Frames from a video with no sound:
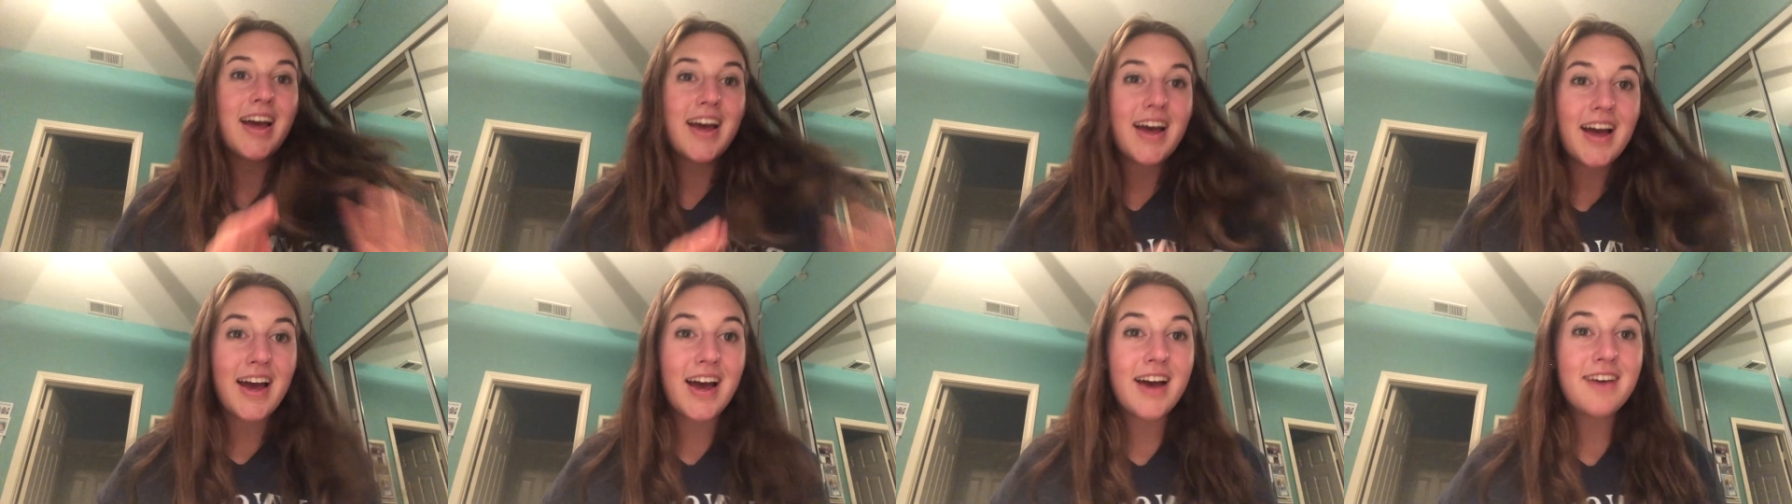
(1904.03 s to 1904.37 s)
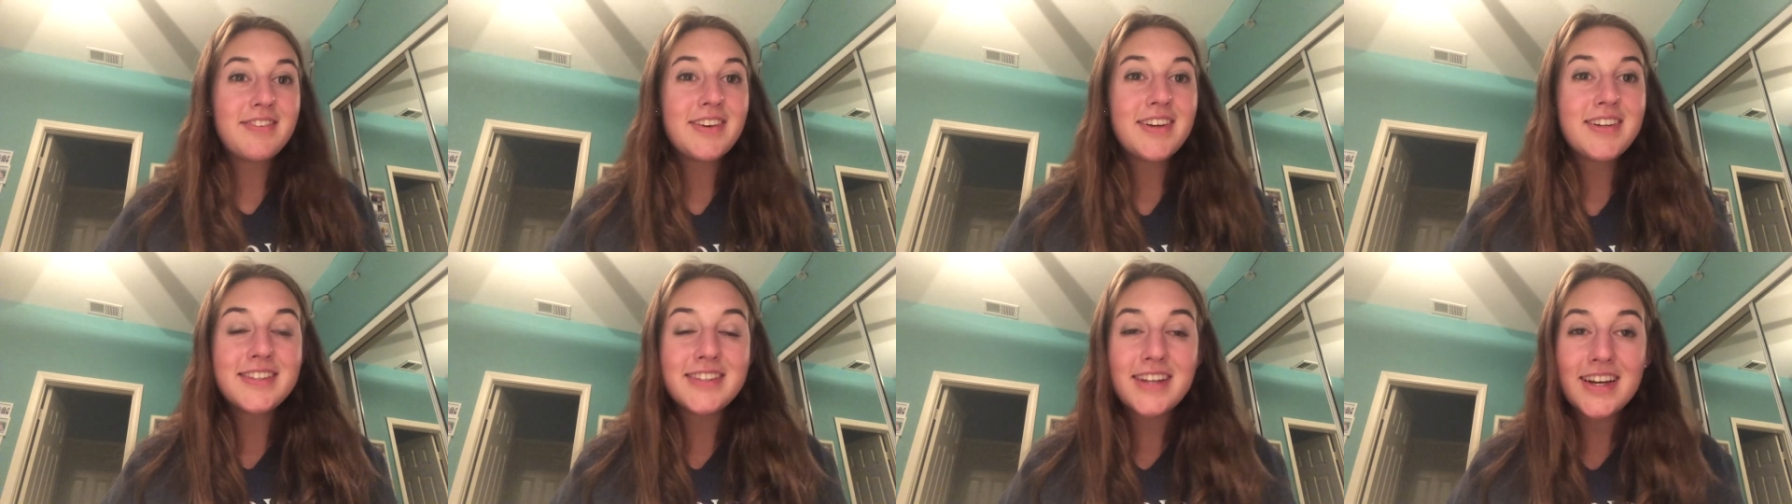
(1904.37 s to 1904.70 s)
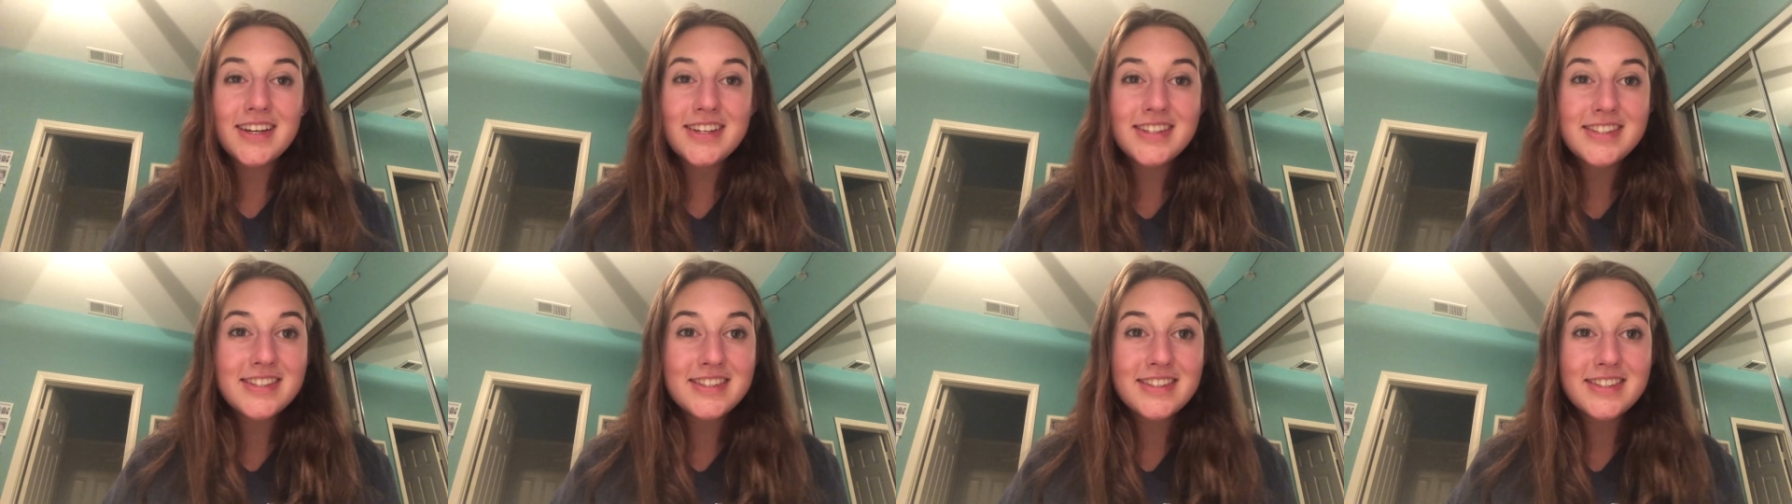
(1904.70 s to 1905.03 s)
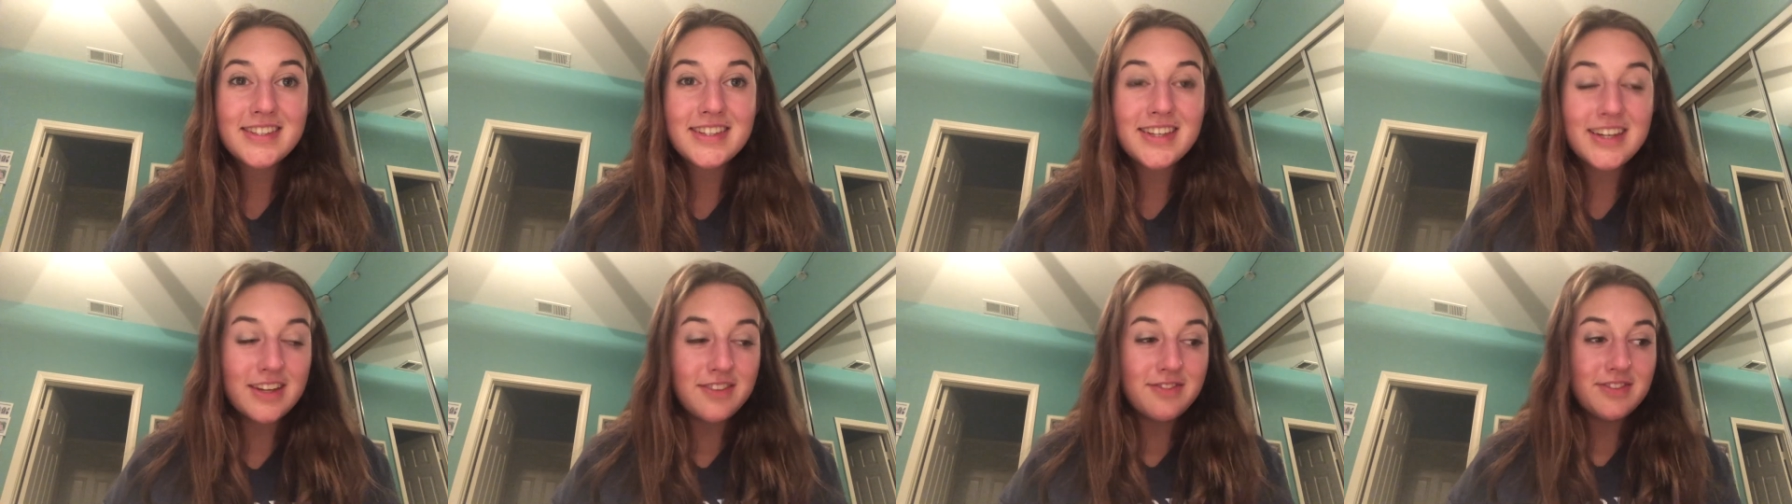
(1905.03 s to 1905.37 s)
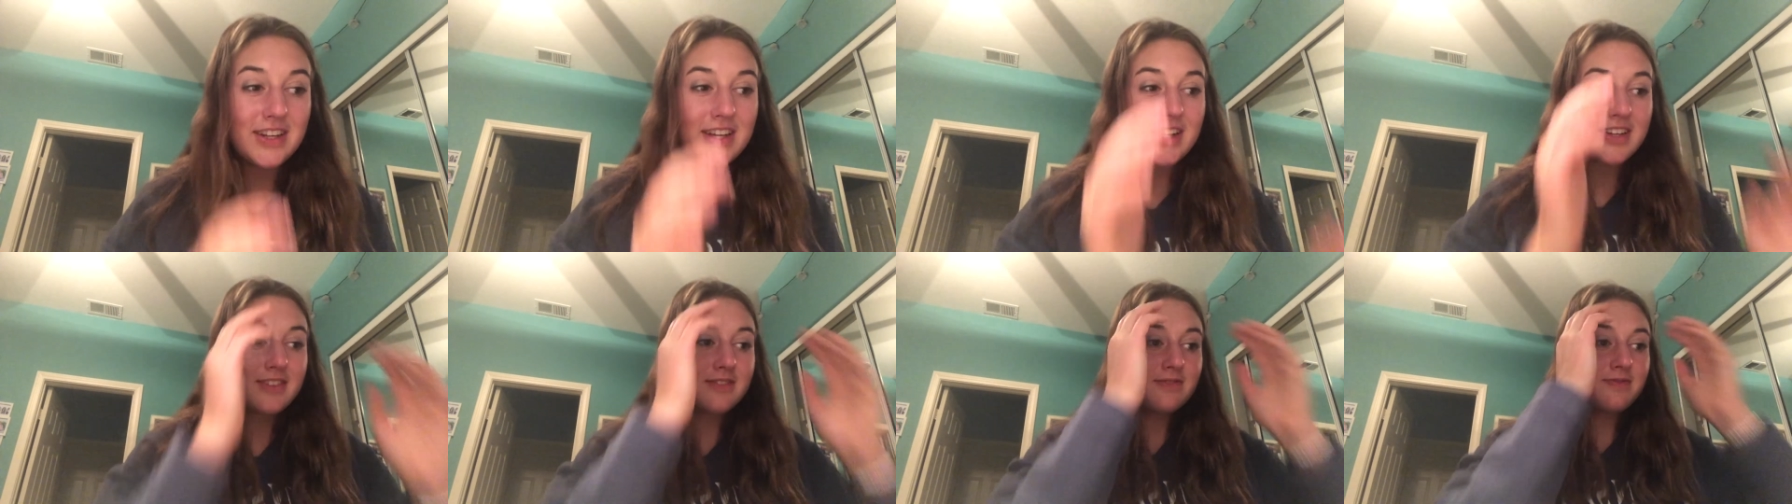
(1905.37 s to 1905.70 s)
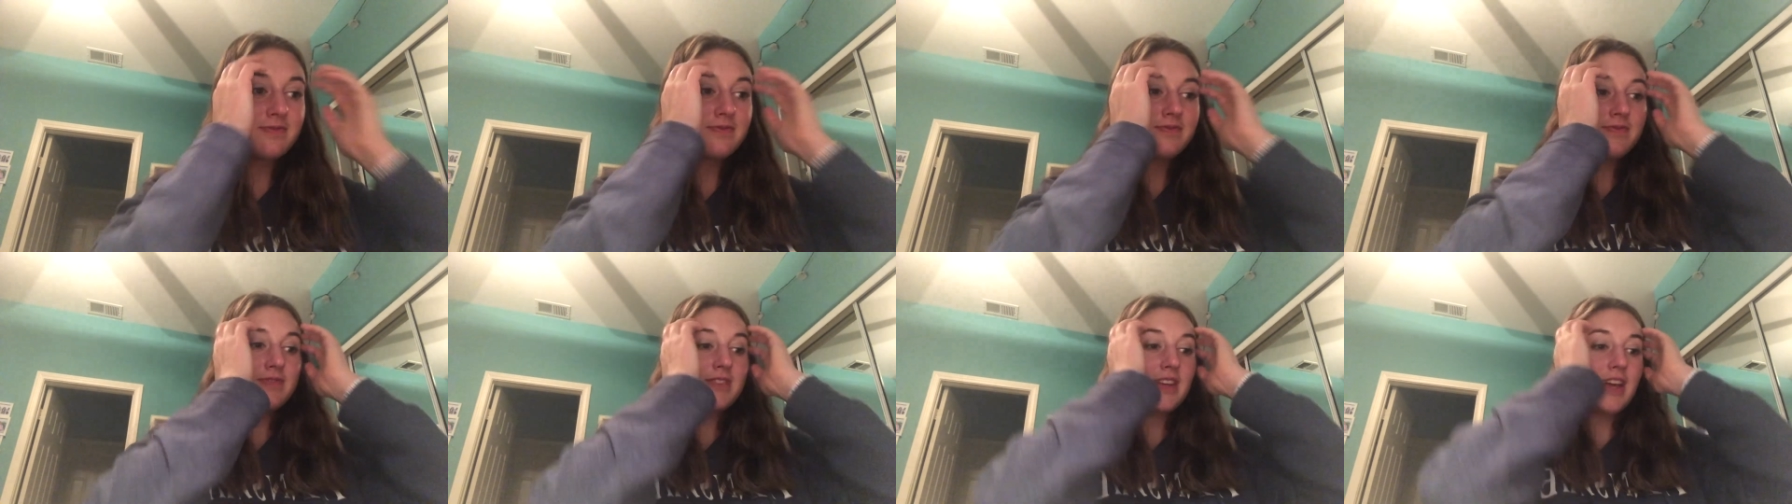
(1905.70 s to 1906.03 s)
Have a nice evening,
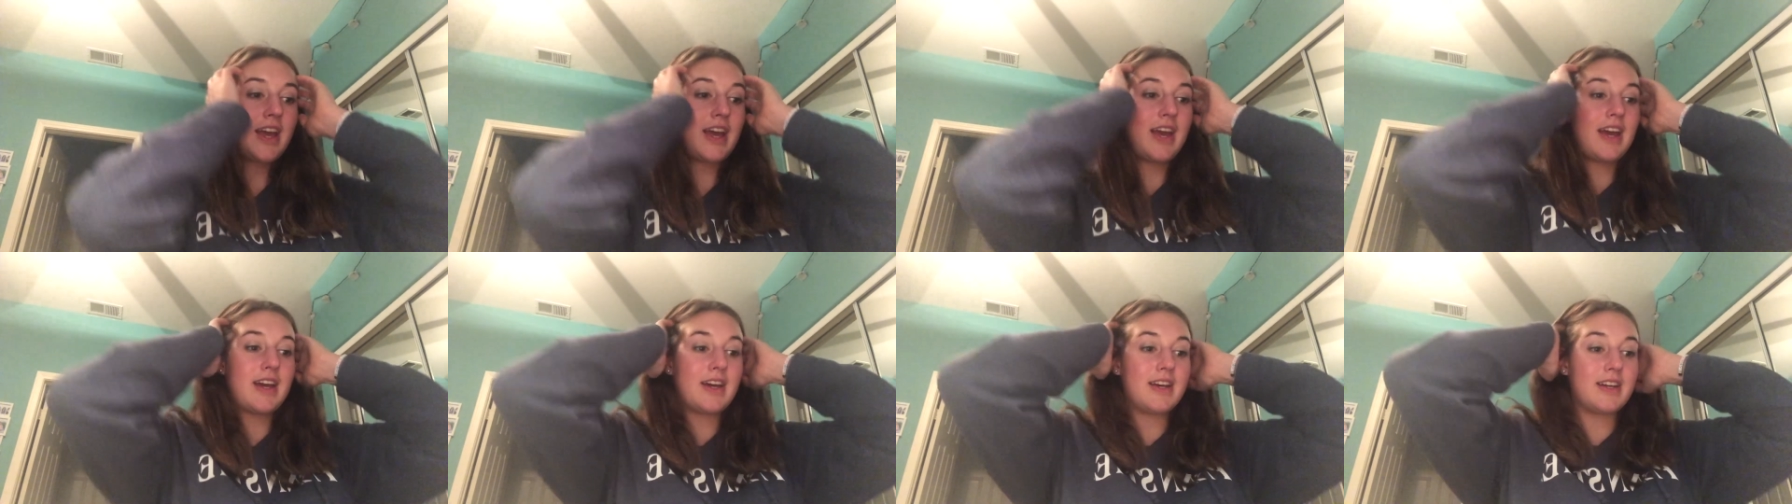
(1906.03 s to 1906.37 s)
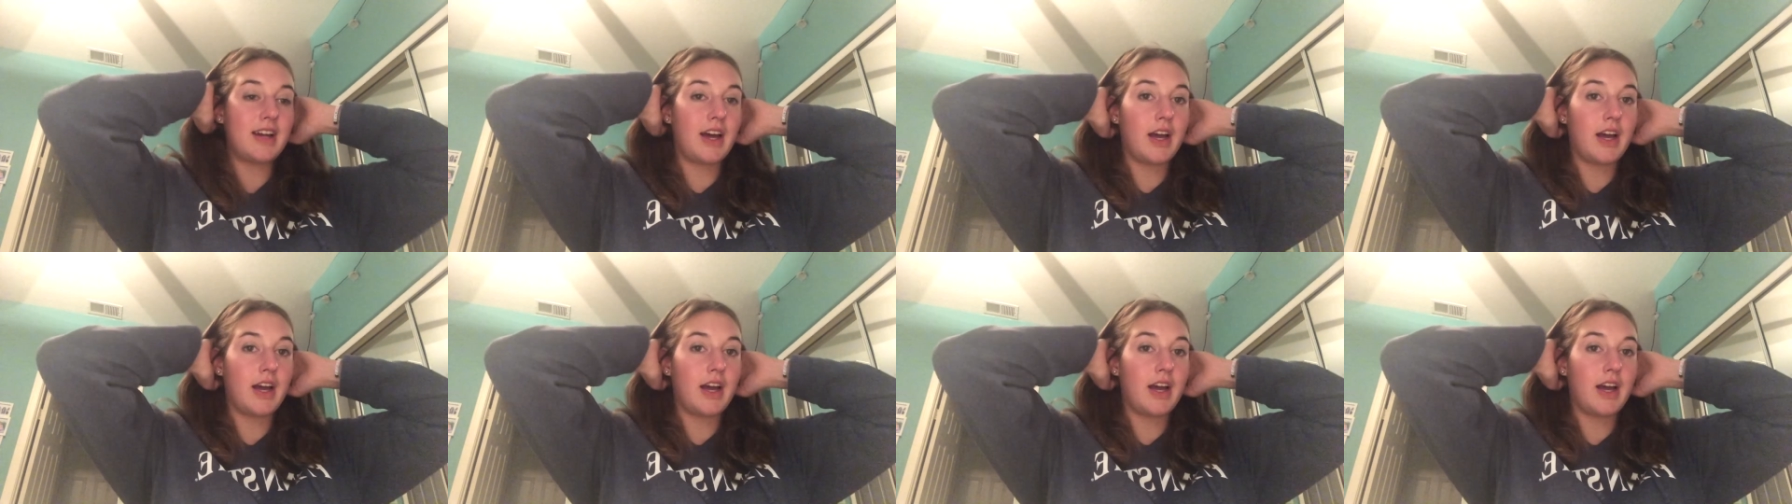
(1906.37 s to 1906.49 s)
and